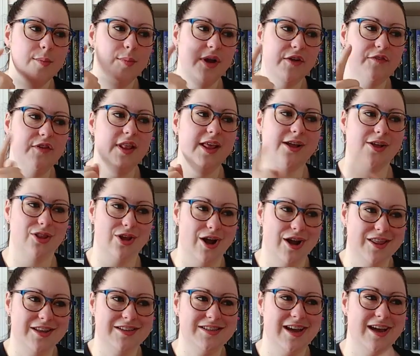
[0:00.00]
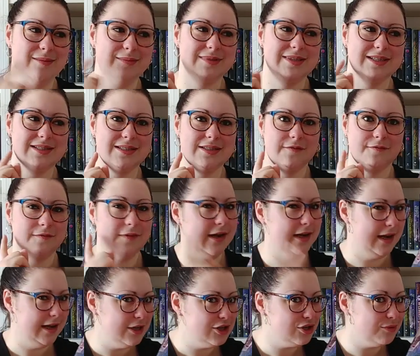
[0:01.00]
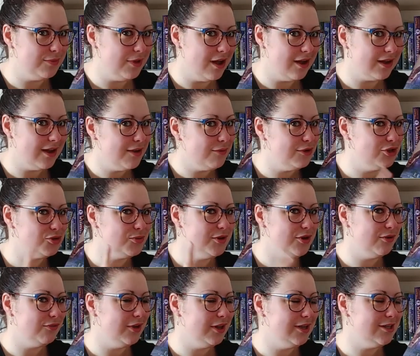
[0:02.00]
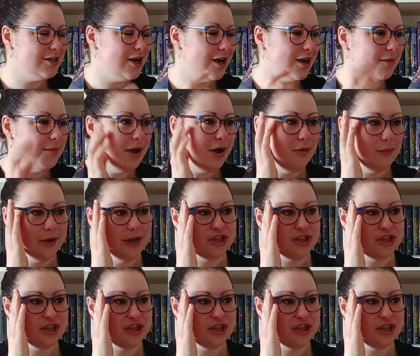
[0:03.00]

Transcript: But I feel like a lot of the times it's the financial blocking which we don't really talk about.